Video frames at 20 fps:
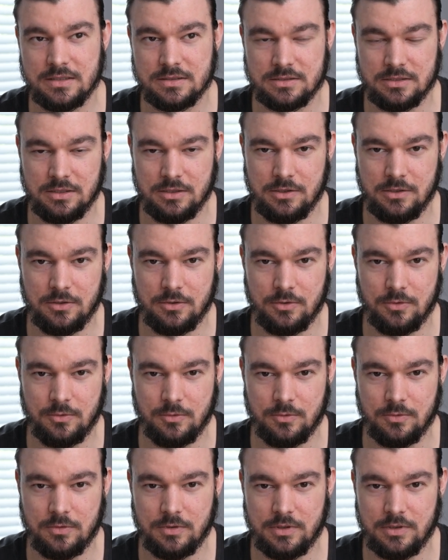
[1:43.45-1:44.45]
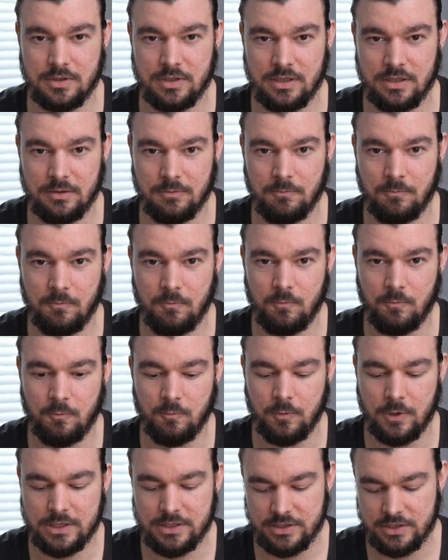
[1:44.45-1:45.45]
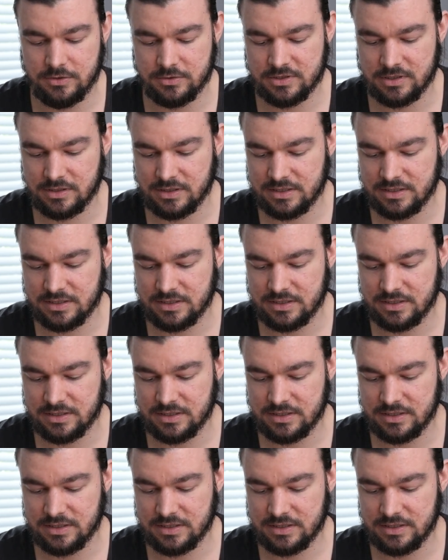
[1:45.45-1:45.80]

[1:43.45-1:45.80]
So when using